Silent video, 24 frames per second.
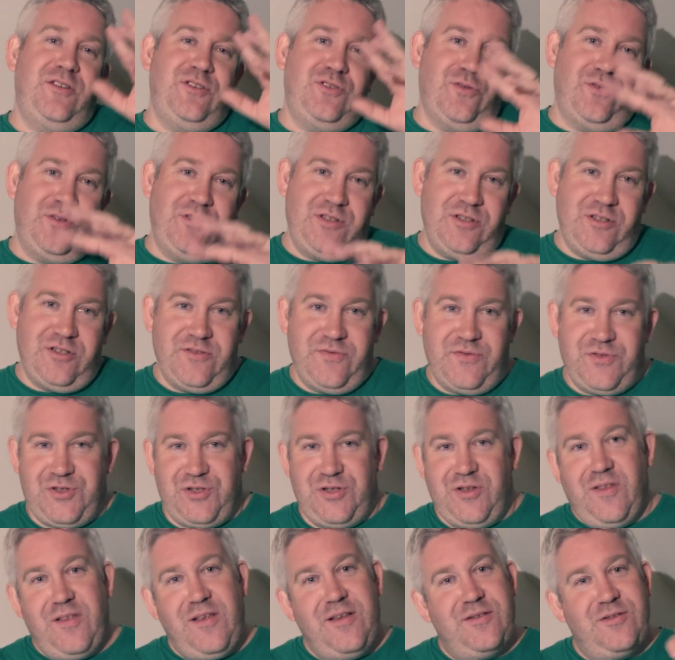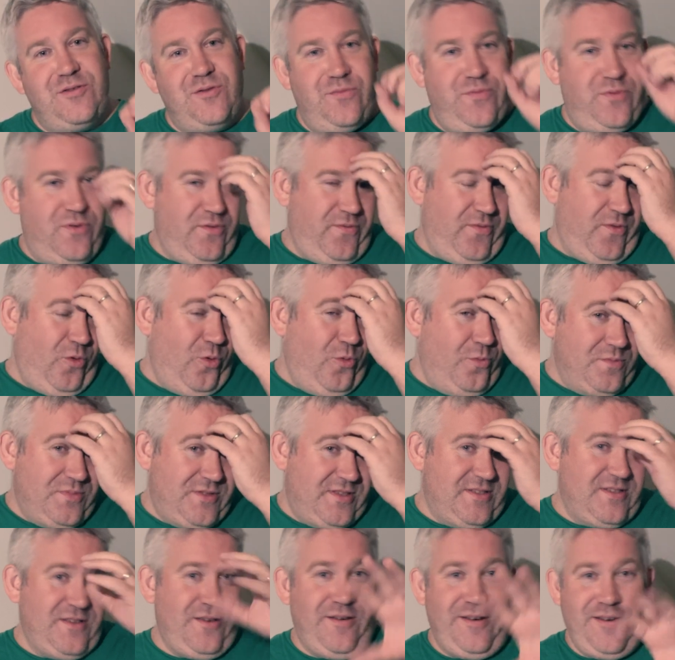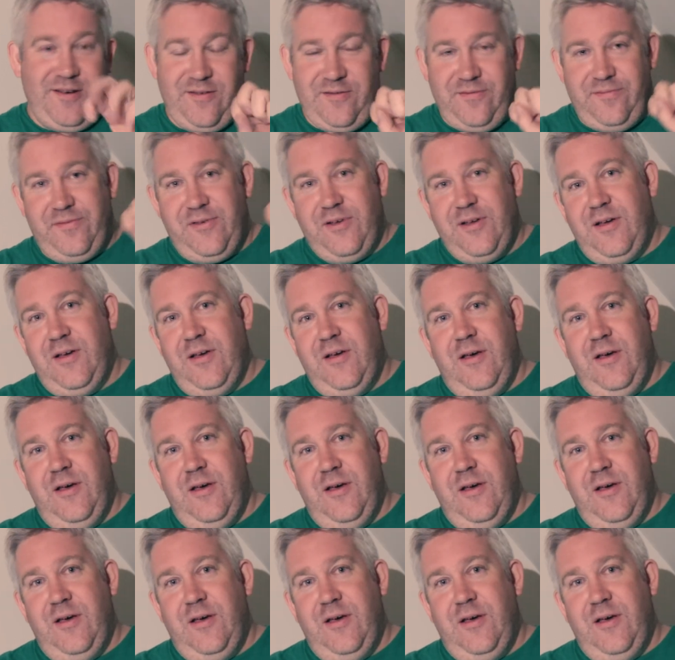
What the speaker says: joined Eurovision, and it sort of forms this kind of